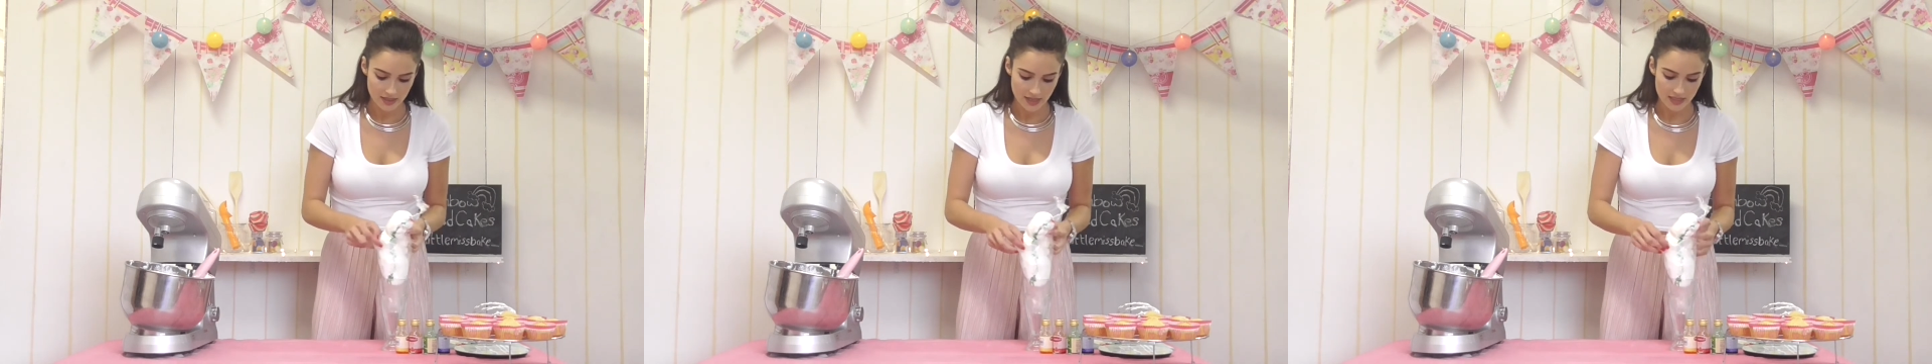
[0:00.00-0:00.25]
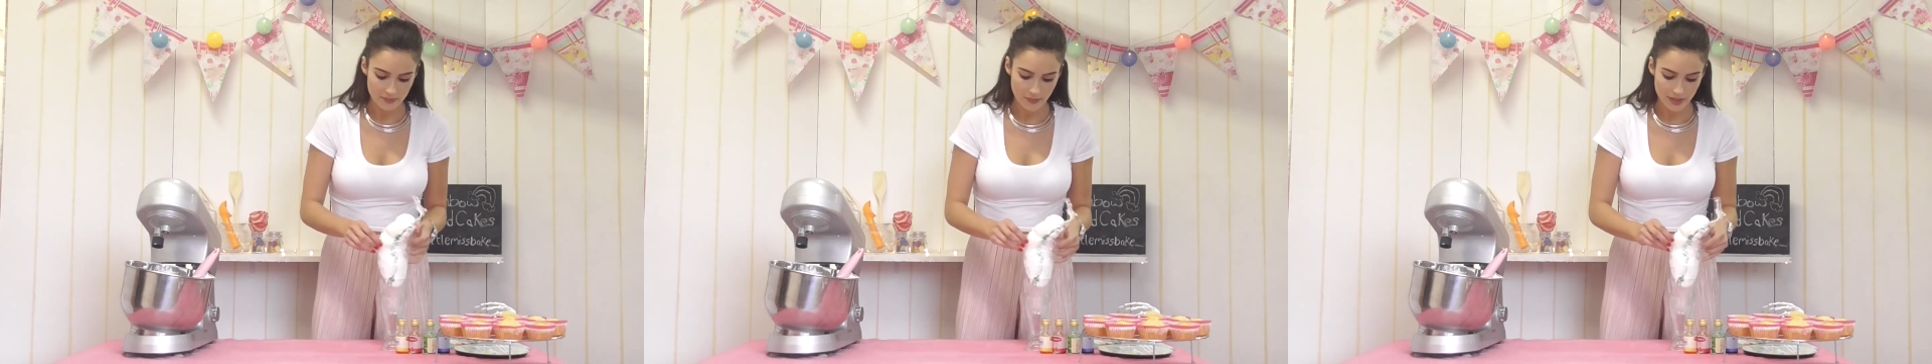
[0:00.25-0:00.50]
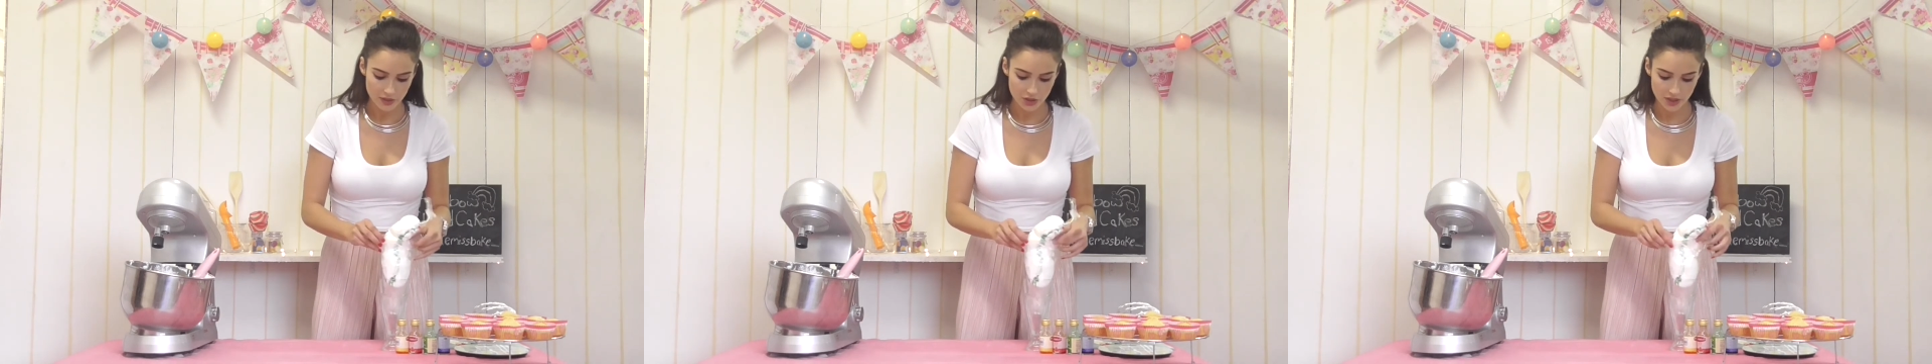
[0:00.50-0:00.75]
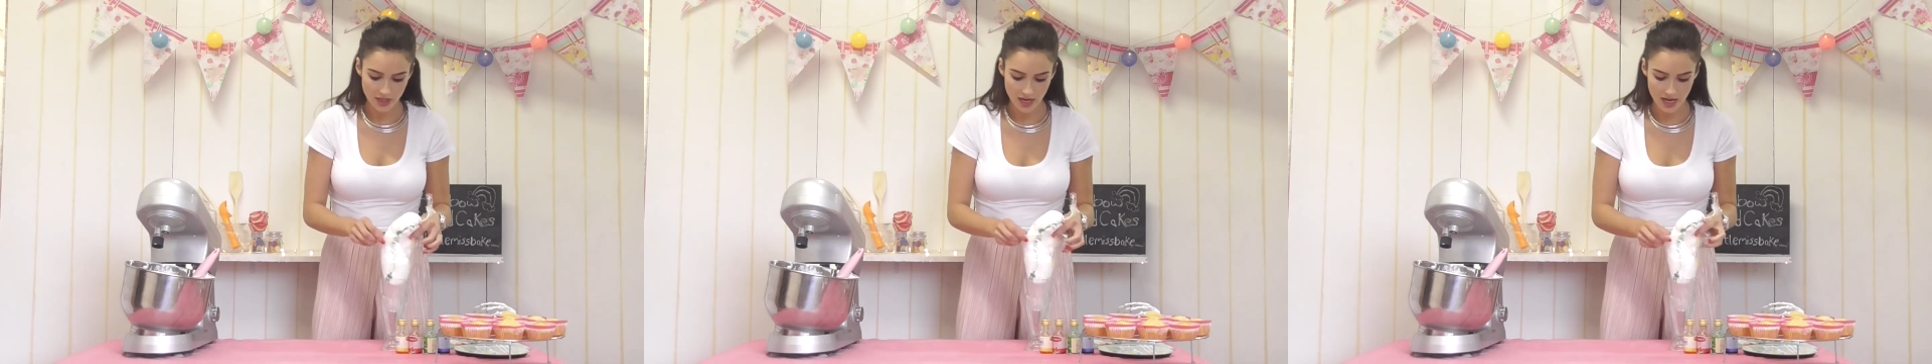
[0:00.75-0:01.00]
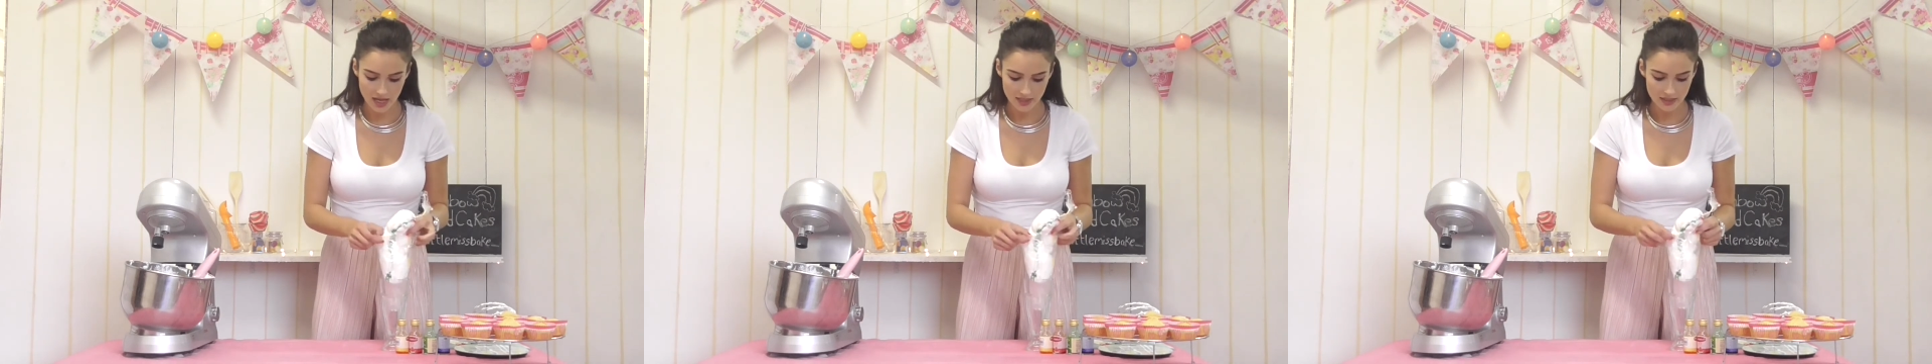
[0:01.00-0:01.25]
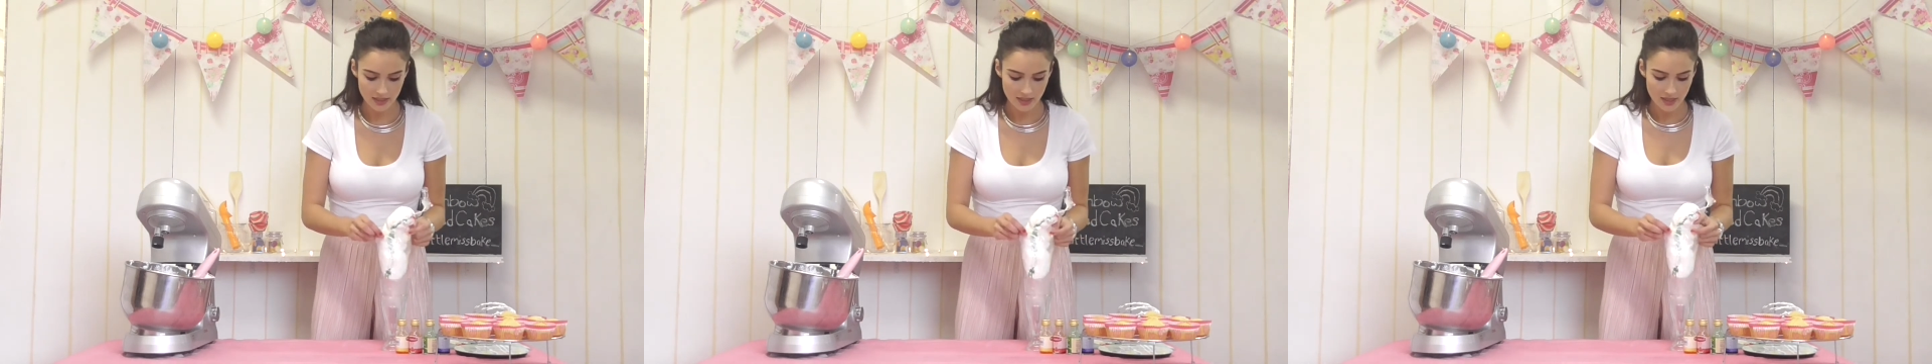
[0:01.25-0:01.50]
as best you
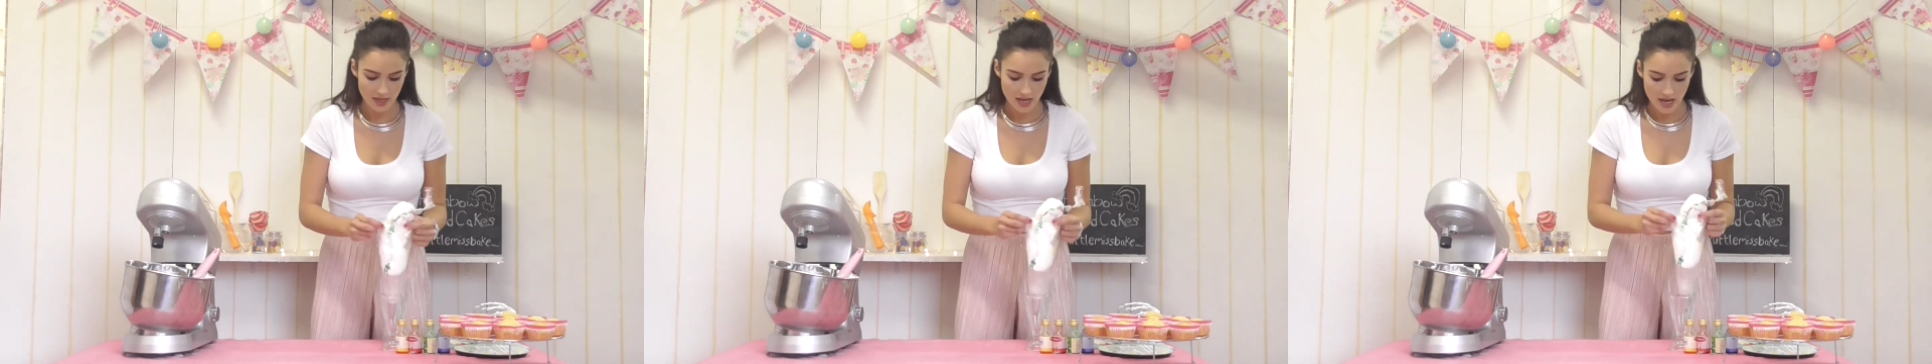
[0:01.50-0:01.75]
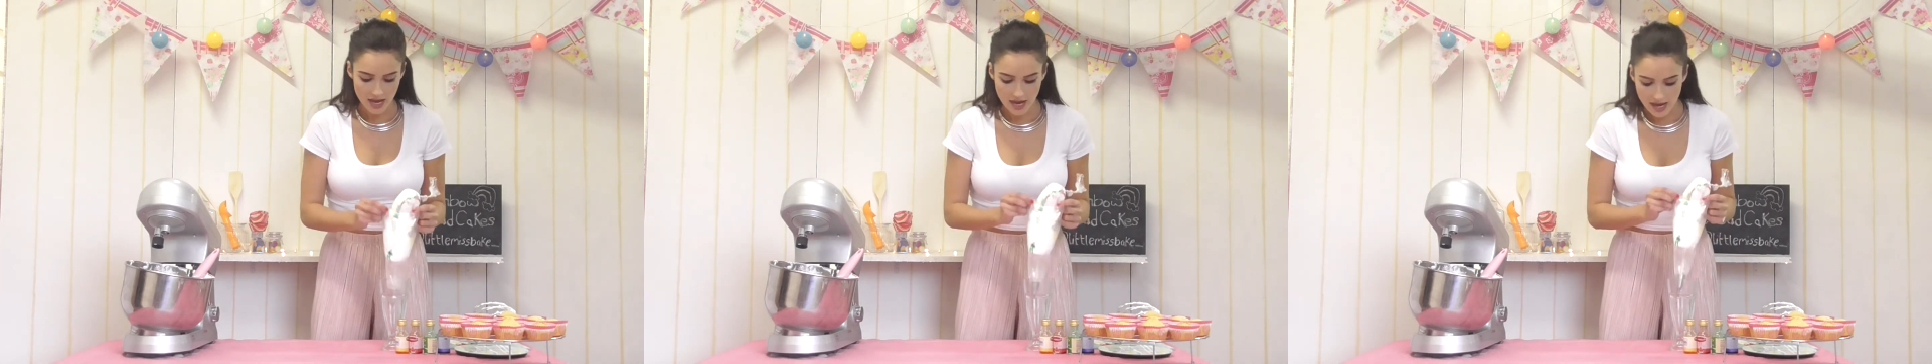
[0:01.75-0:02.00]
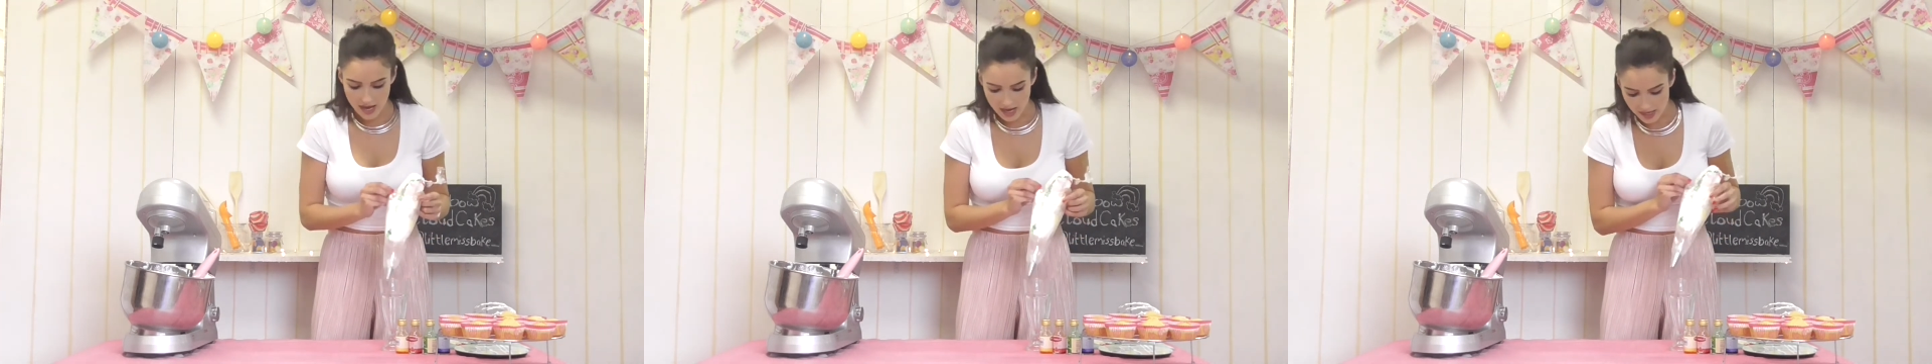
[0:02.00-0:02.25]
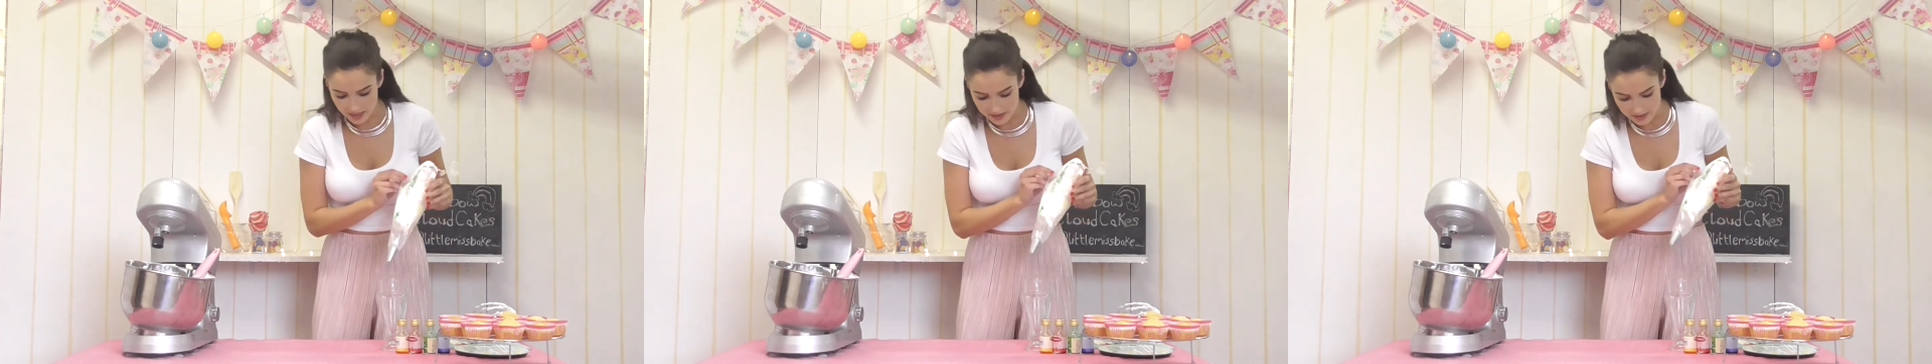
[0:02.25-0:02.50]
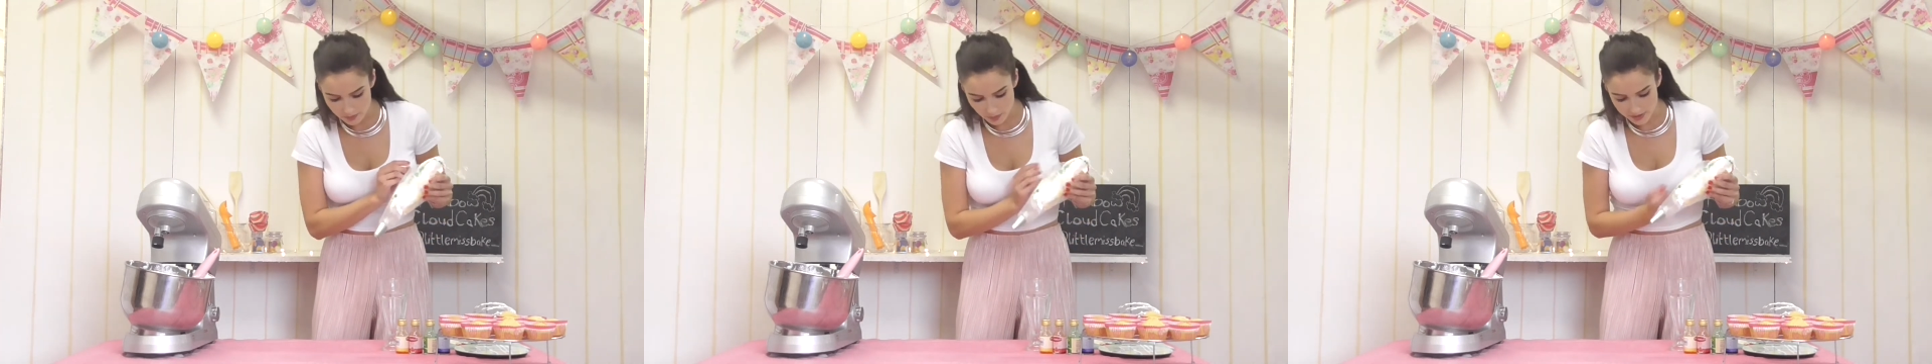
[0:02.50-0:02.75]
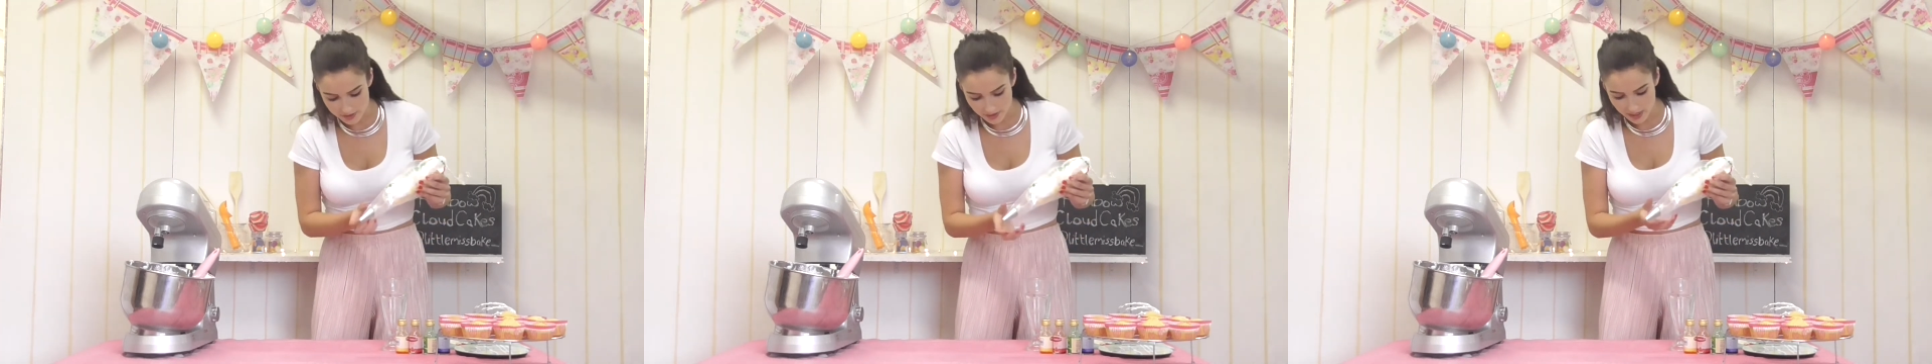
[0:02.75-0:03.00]
can. And
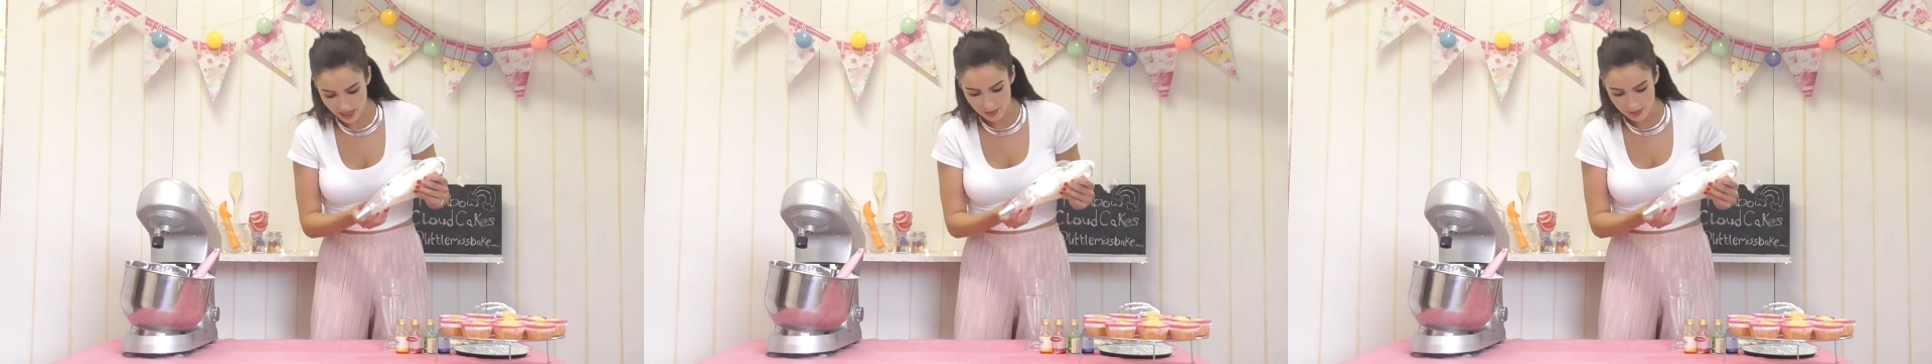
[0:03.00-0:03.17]
what's going to